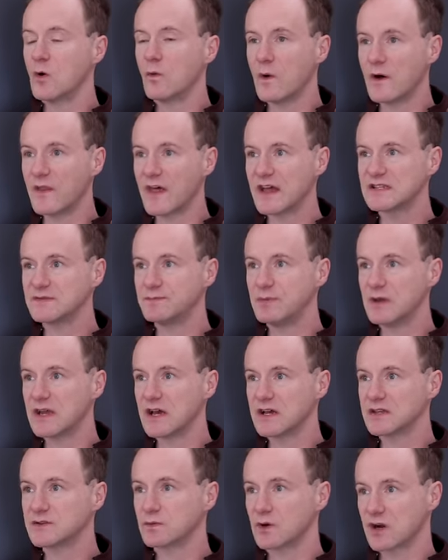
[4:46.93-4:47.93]
Well that's
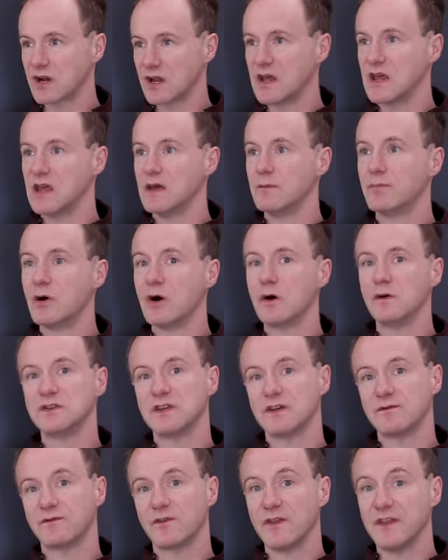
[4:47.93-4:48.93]
because we're going to impose
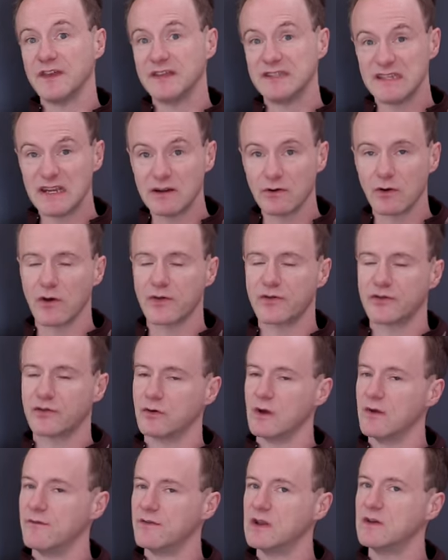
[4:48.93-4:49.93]
it for the zeroth
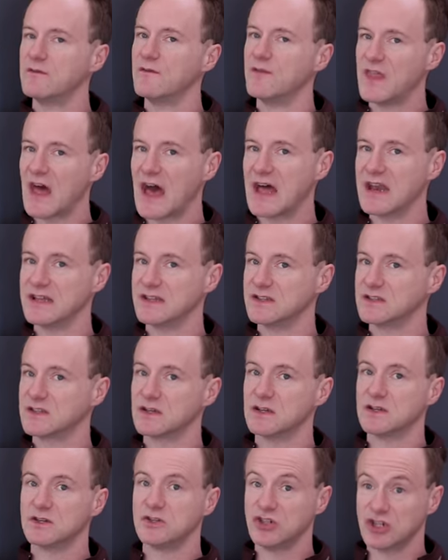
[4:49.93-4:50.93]
derivative, that is
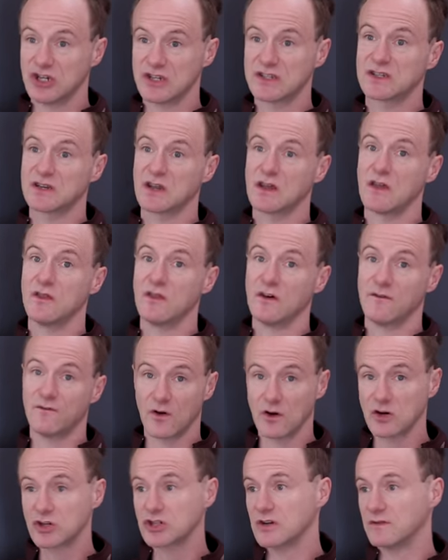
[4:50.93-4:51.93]
just the
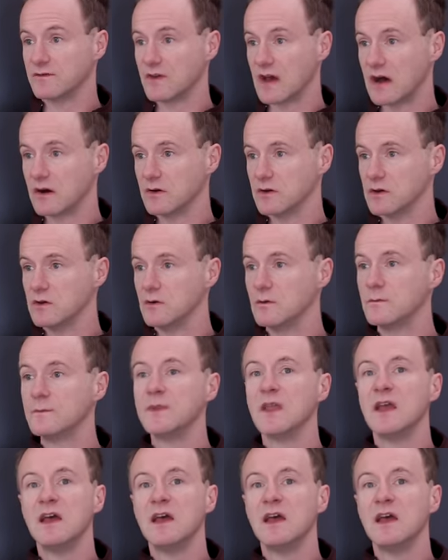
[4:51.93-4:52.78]
function value,